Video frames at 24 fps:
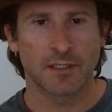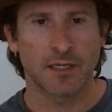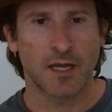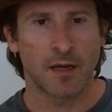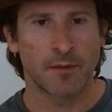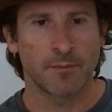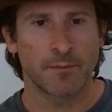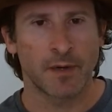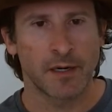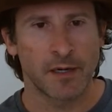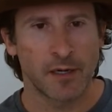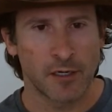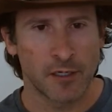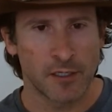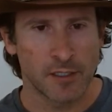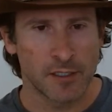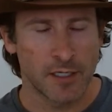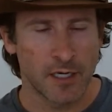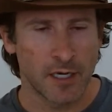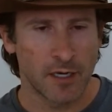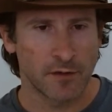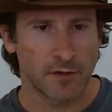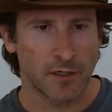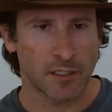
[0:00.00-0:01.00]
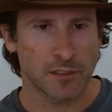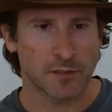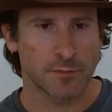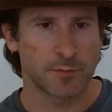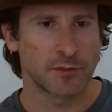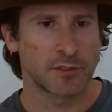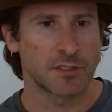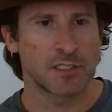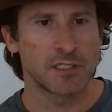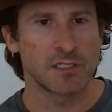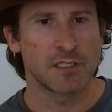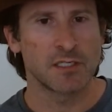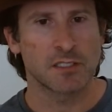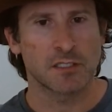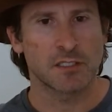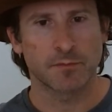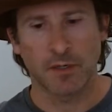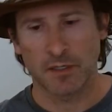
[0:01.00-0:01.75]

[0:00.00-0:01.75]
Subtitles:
Not my area of expertise.